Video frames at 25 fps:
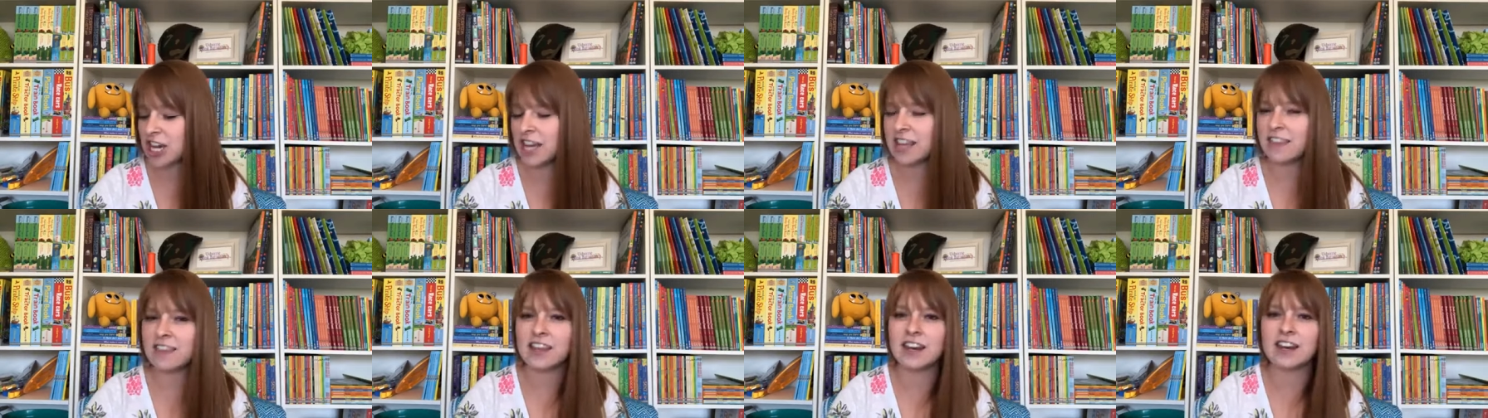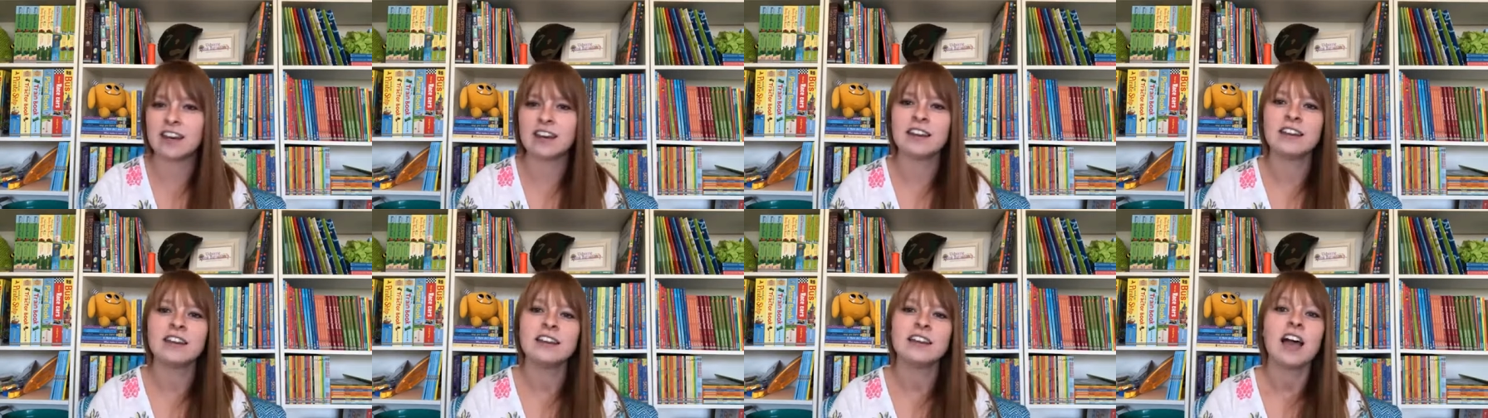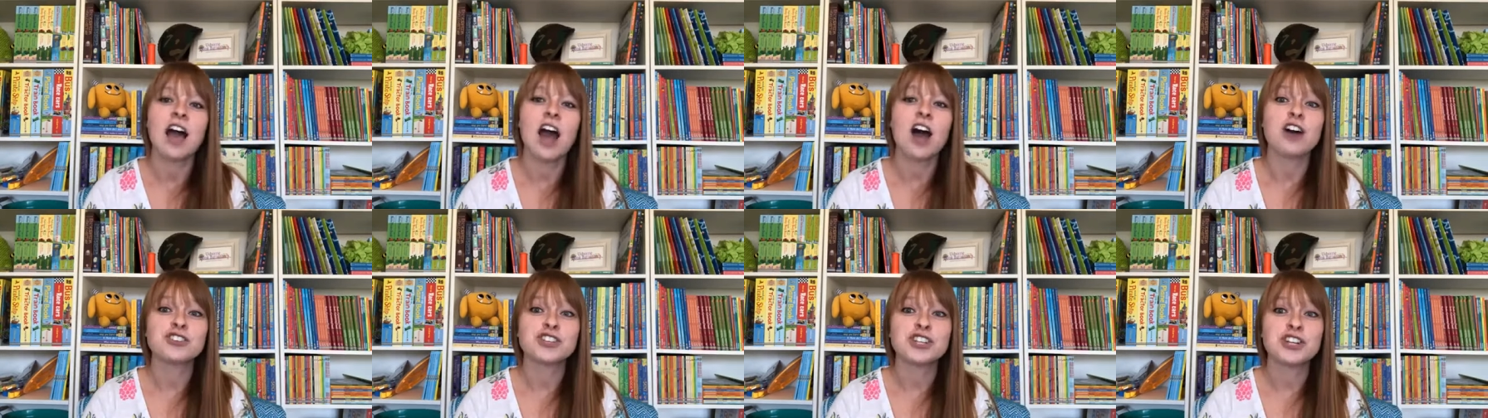And then
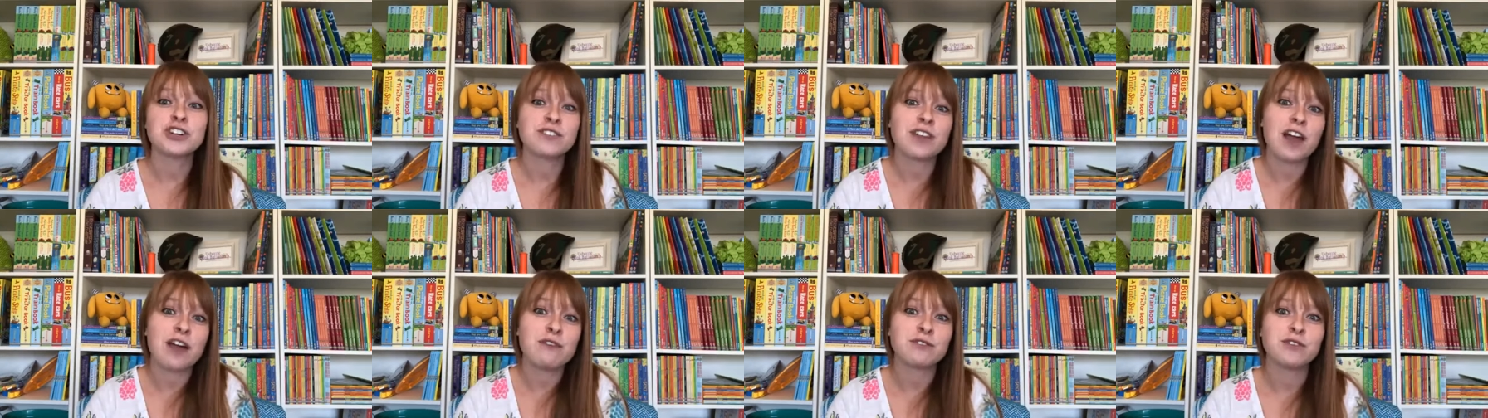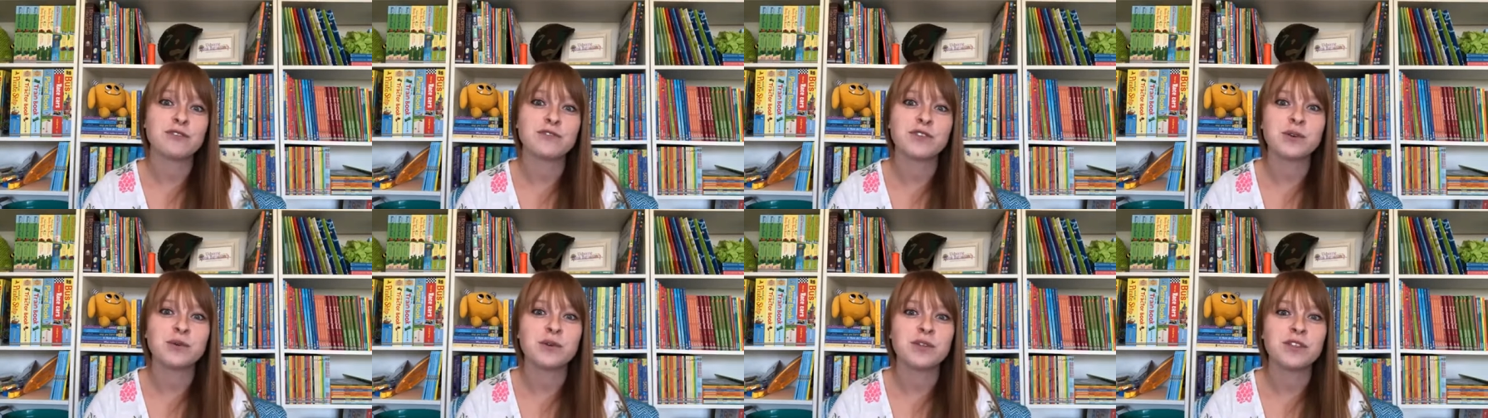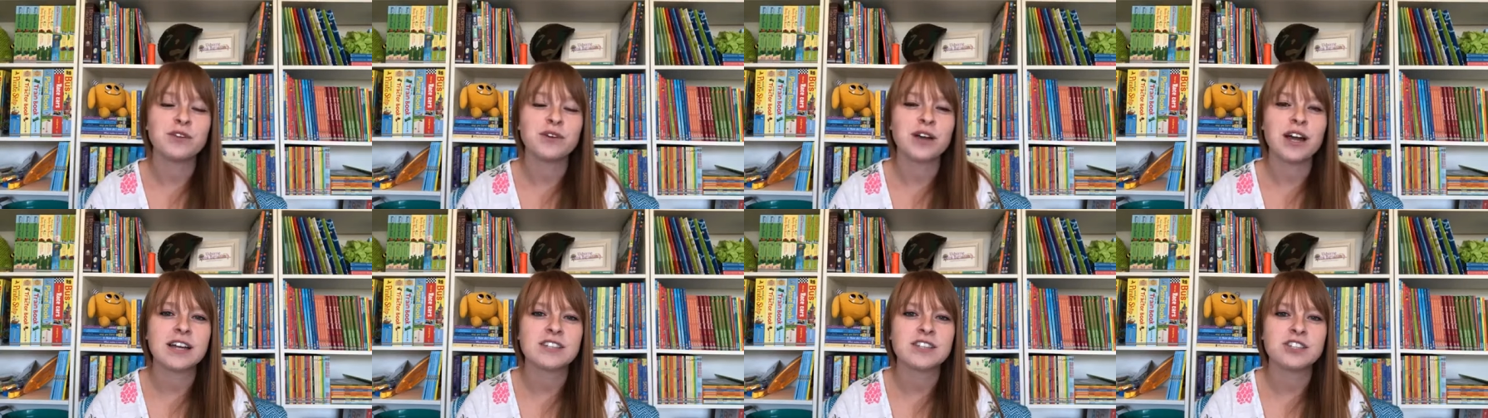I'll share that review with
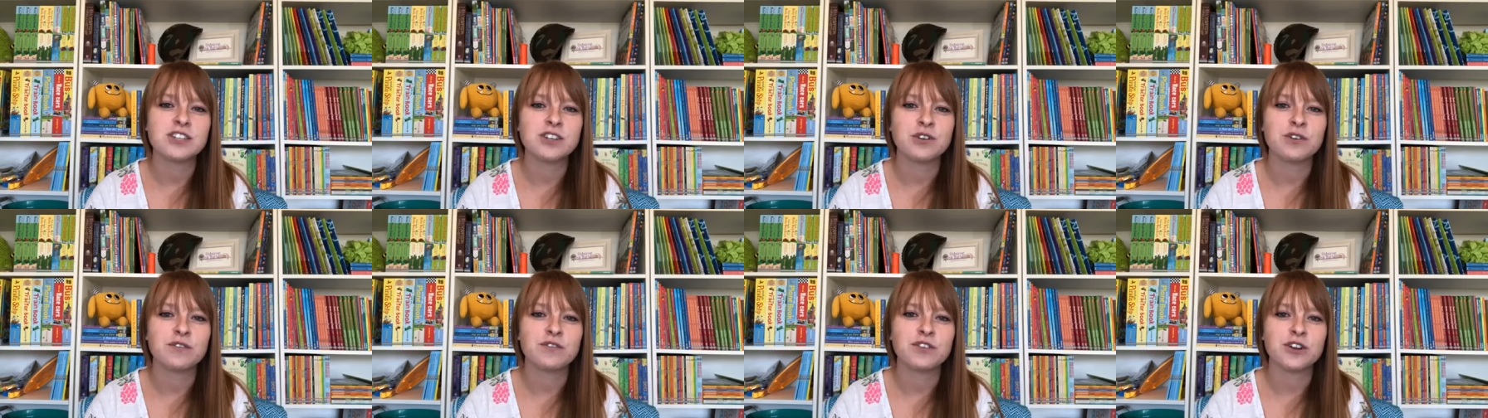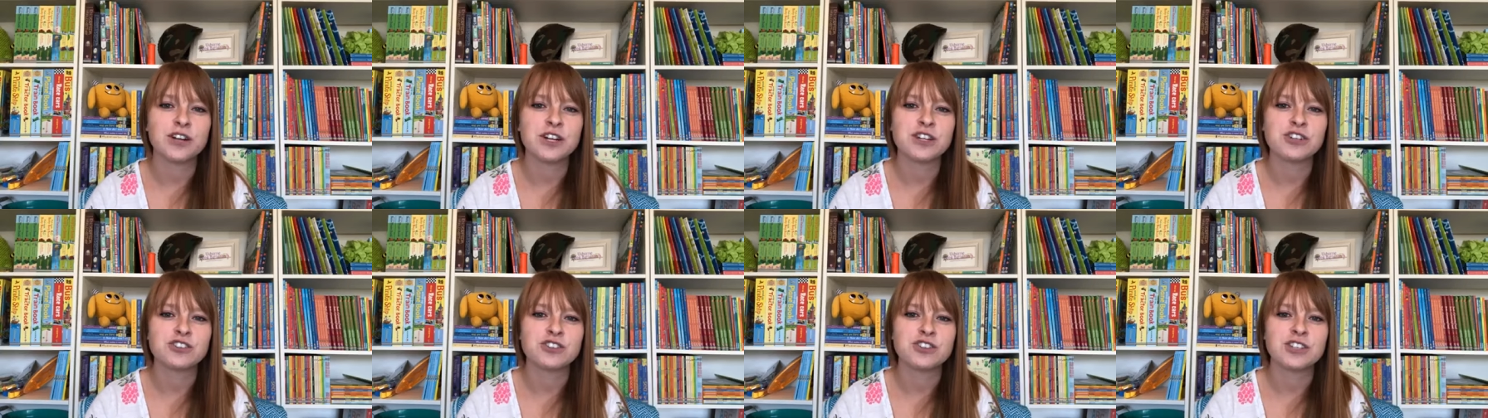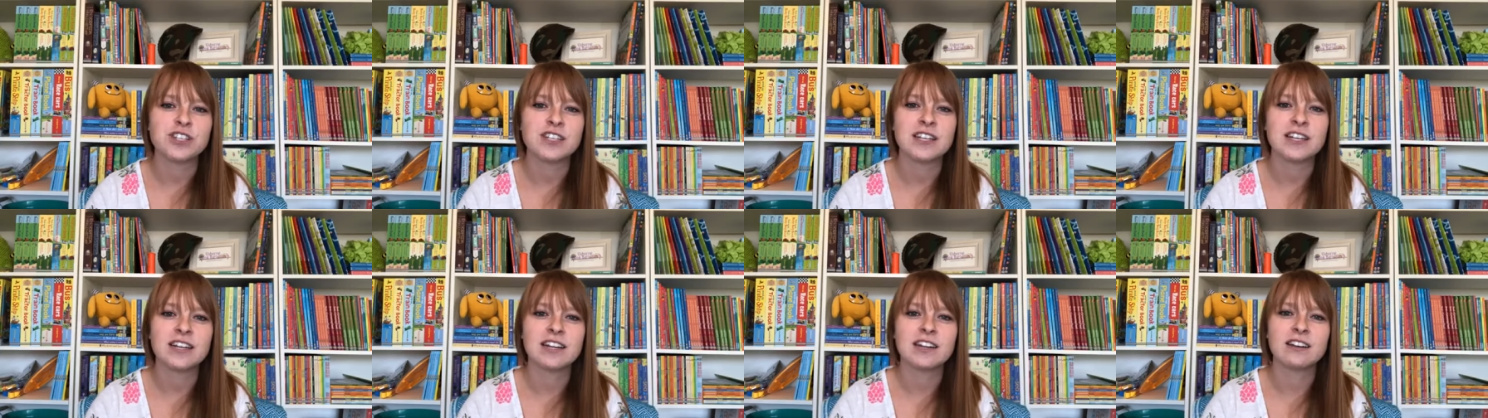you guys too if you're
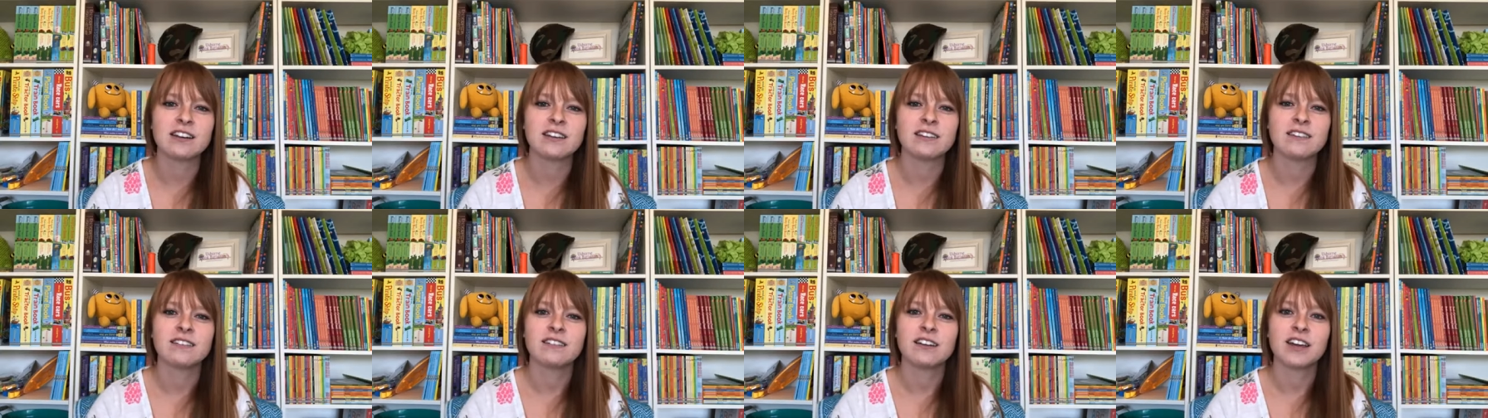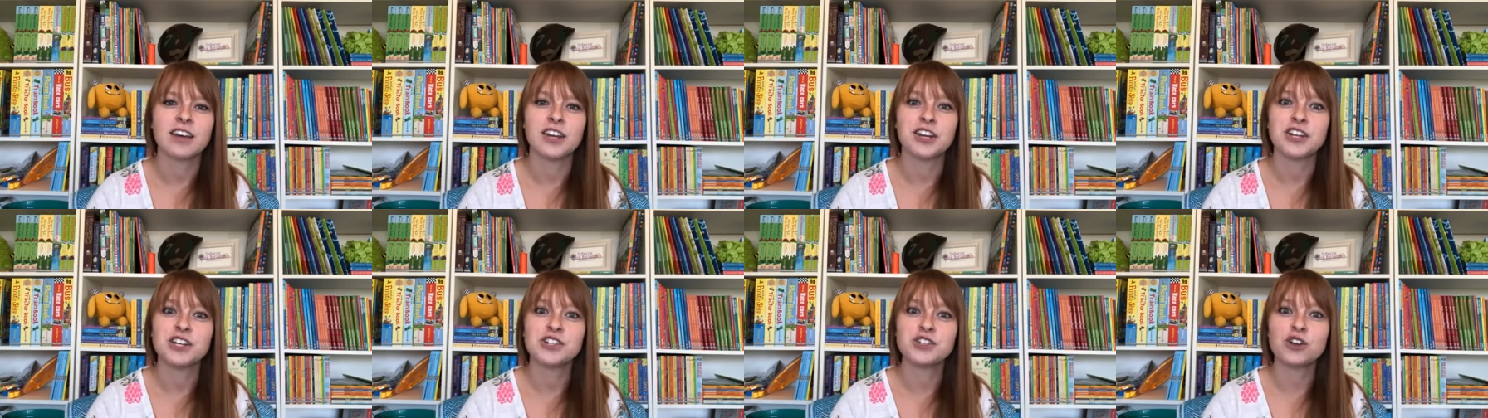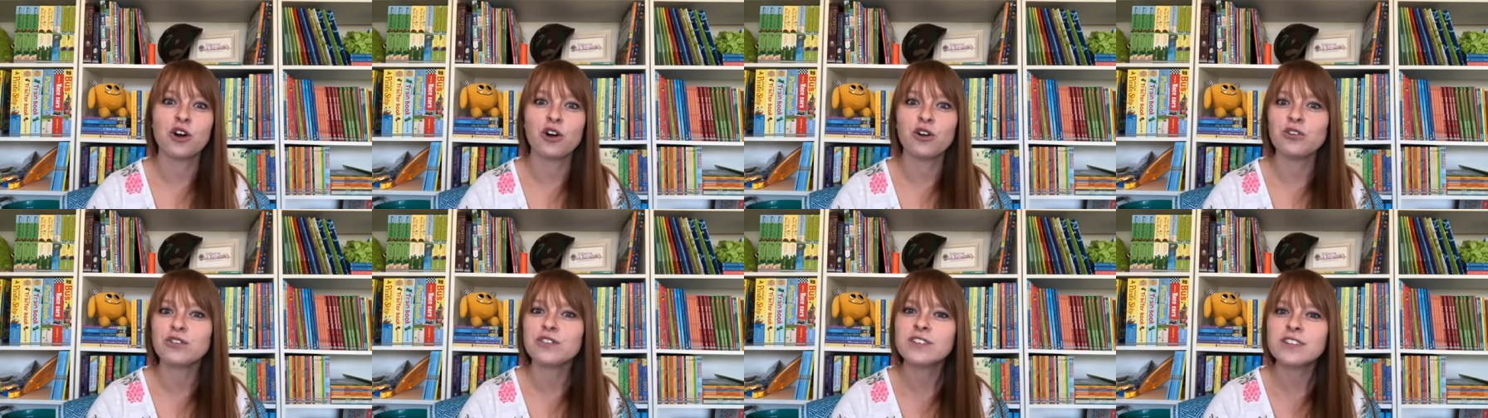interested in an
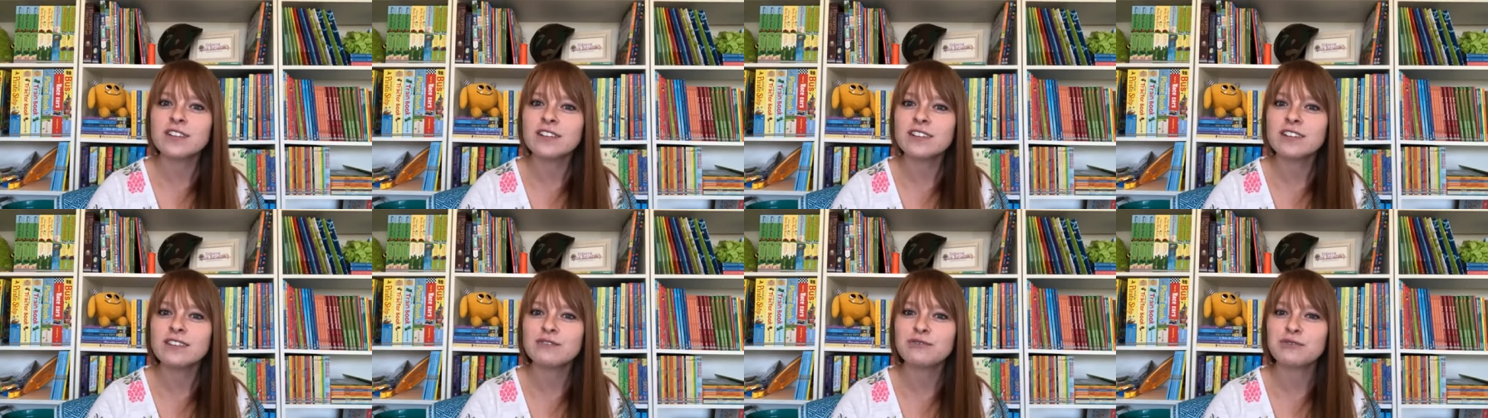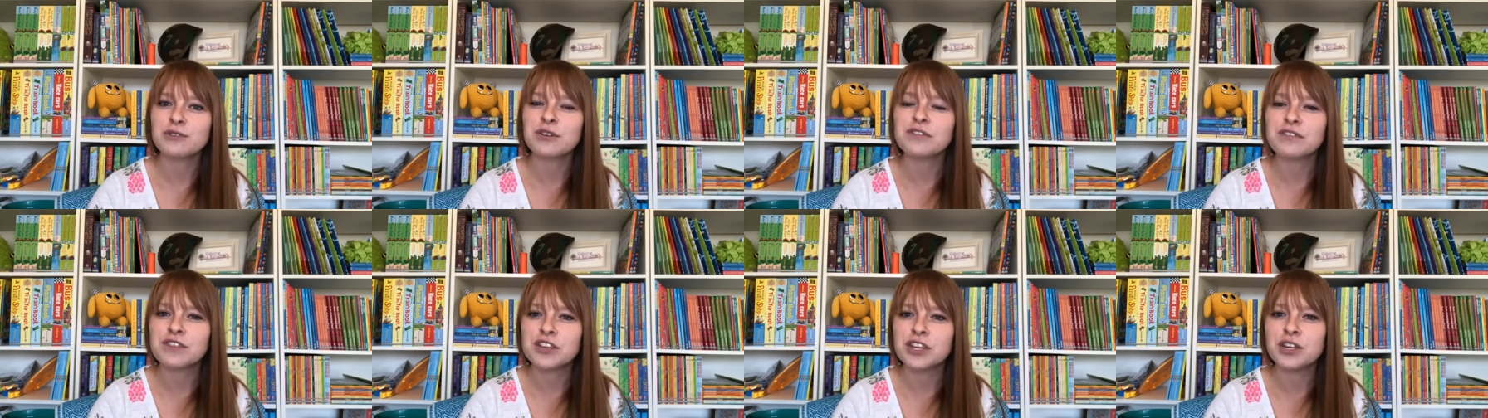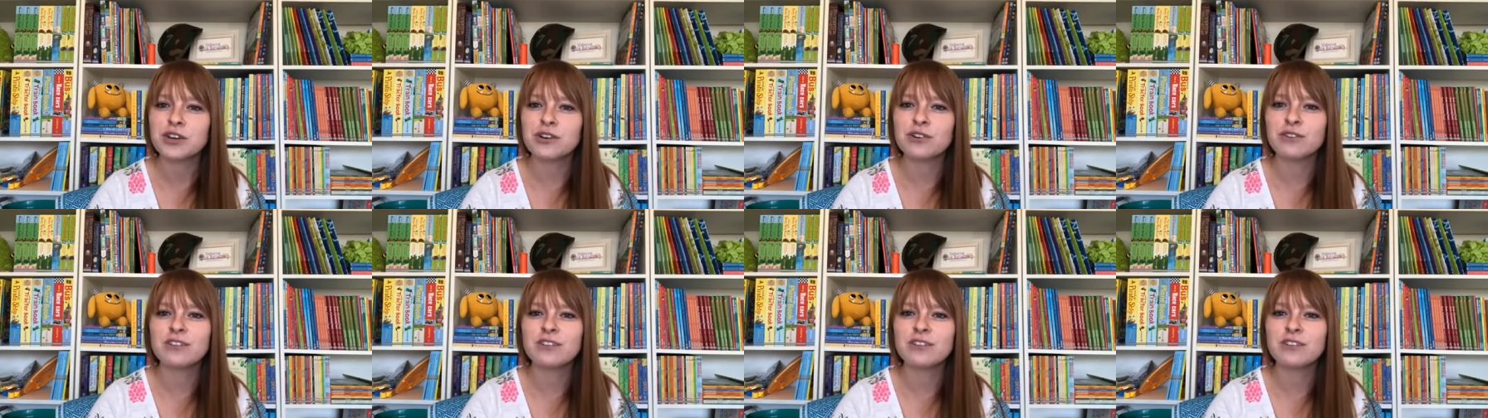adult review.